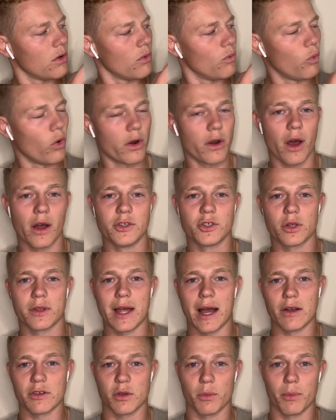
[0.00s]

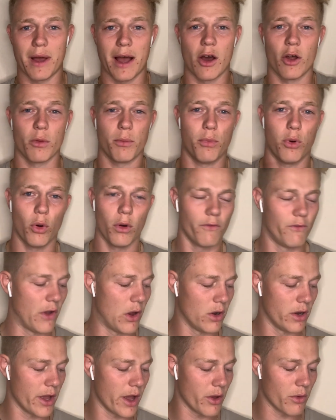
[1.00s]
£100,000
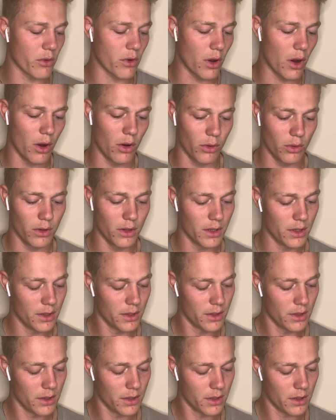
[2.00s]
portfolio goal,
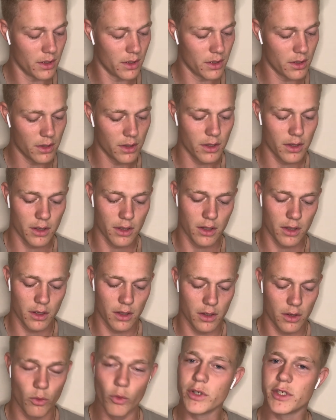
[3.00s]

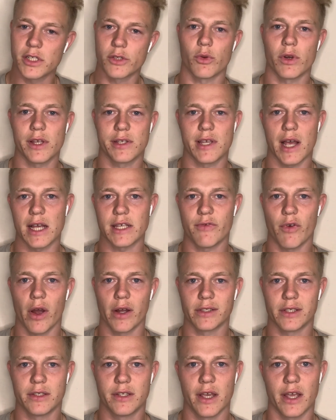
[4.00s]
which is really
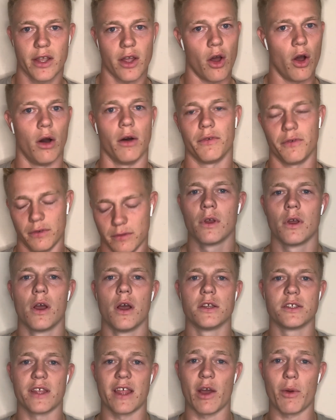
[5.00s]
satisfying to tick off.
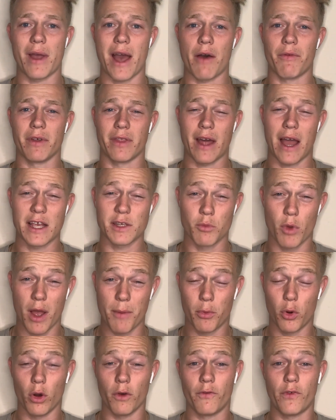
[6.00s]
So there we have it. That is my
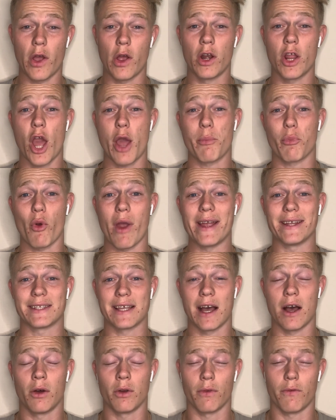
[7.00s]
portfolio
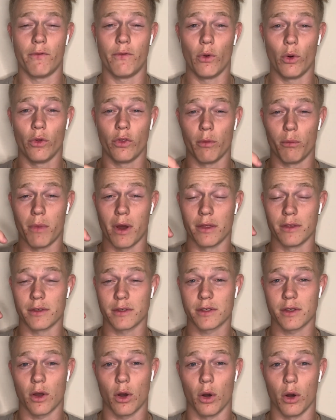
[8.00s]
breakdown for the
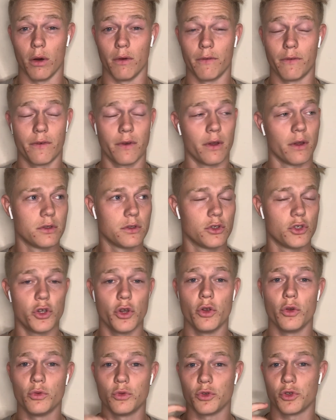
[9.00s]
months of
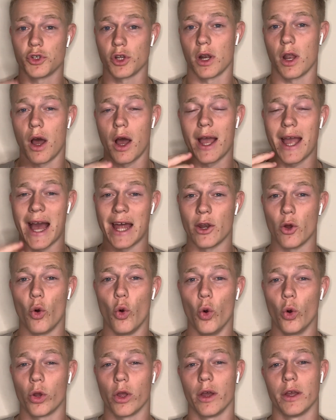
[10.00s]
June, July and
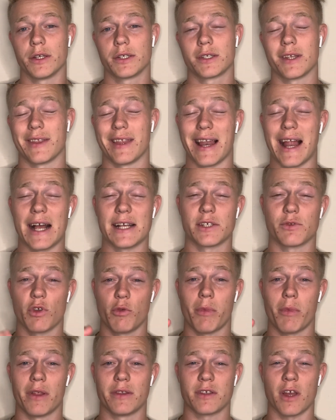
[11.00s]
August. The last three
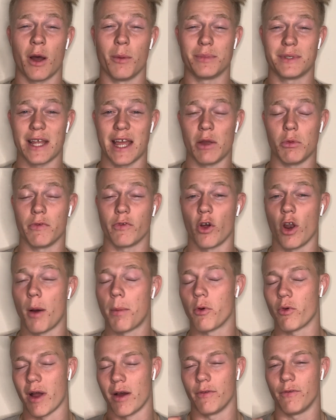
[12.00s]
months update, we've gone
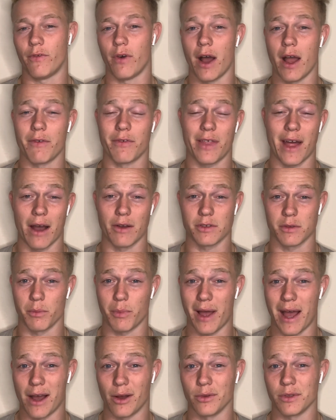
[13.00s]
up around
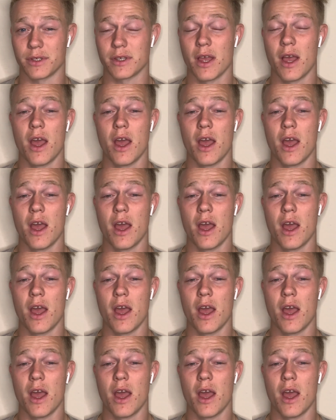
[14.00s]
£5,000.